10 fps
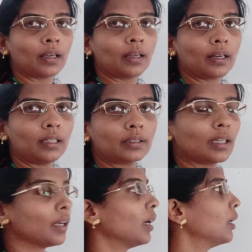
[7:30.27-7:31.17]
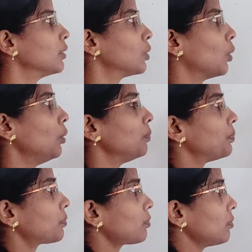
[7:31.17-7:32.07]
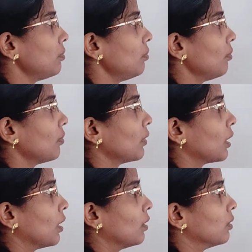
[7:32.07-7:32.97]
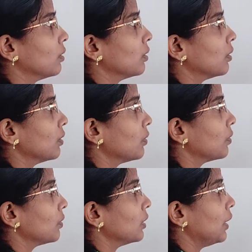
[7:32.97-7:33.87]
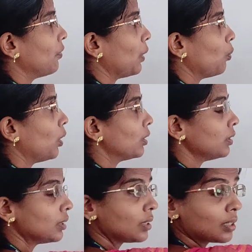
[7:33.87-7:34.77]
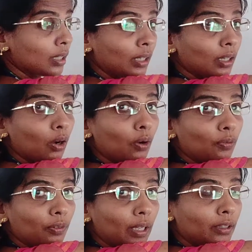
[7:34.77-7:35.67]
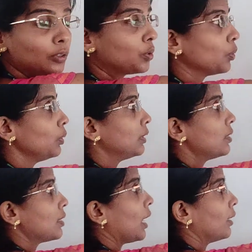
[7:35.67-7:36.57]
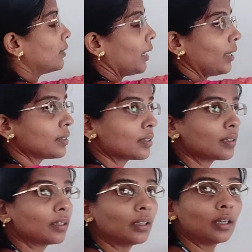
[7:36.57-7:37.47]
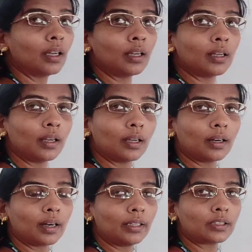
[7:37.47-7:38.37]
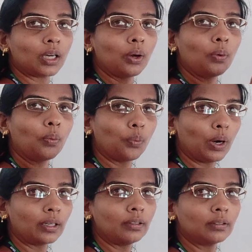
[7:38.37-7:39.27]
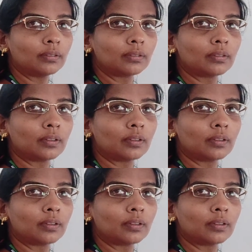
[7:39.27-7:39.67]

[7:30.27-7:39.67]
Right? So, if I want string of length 2, the star takes, right, 1.